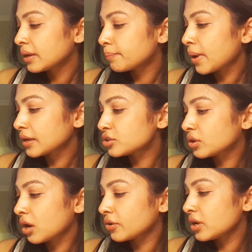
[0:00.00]
Back to
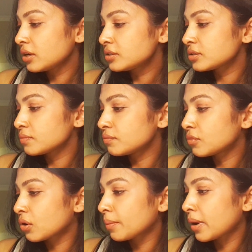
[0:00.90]
careers,
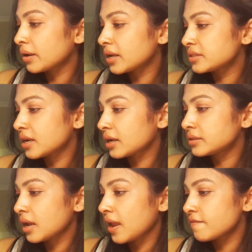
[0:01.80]
more about
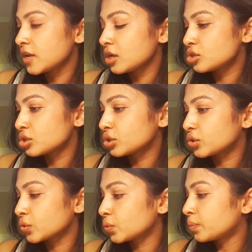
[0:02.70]
Etihad Aviation
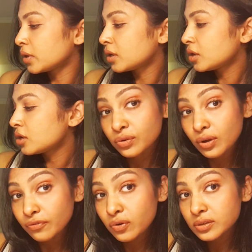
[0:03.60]
Group. So
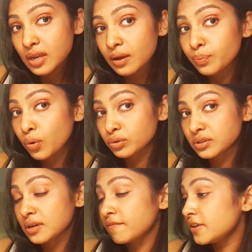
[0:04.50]
of course I have
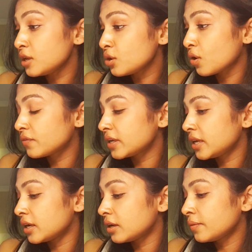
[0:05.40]
posted a video over
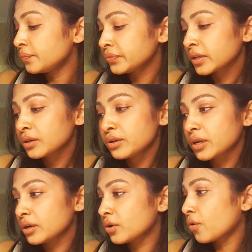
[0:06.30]
here. You
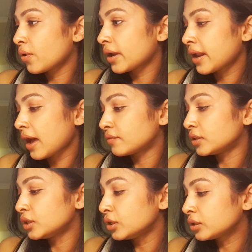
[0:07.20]
can go and have a
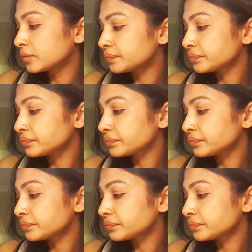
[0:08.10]
look.